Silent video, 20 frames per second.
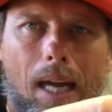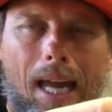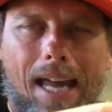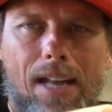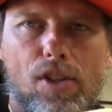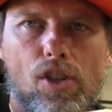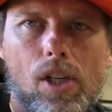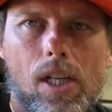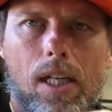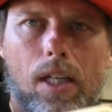
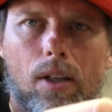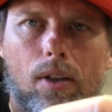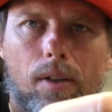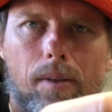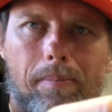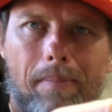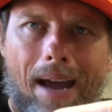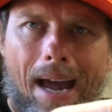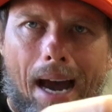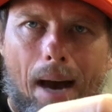
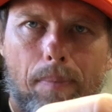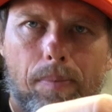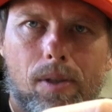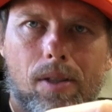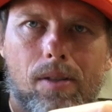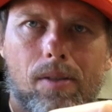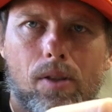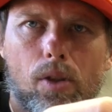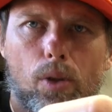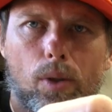engineered
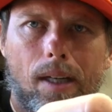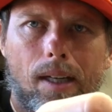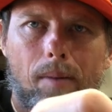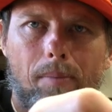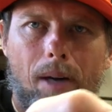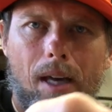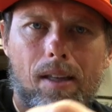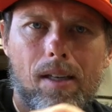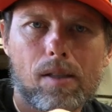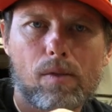maps
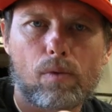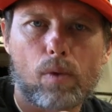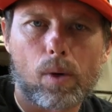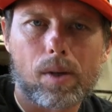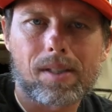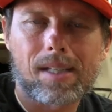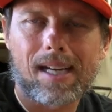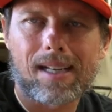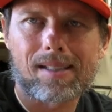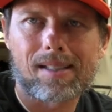created by these
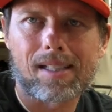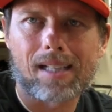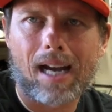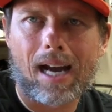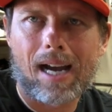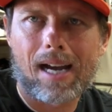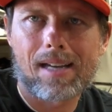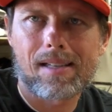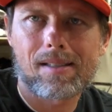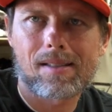Vortex
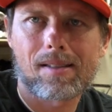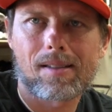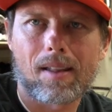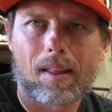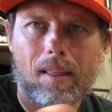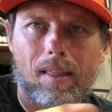guys.